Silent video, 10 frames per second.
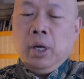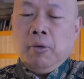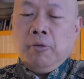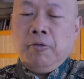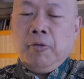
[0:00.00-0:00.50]

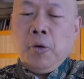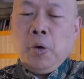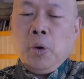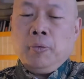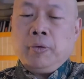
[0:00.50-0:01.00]

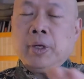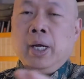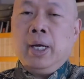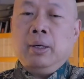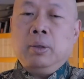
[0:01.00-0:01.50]
fur of the
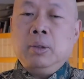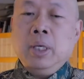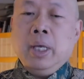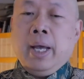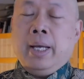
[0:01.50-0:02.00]
tongue.
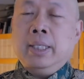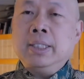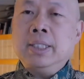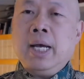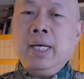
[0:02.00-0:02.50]
And the
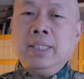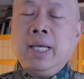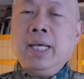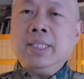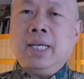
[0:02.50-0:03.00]
sound is
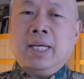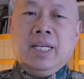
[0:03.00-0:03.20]
hissing.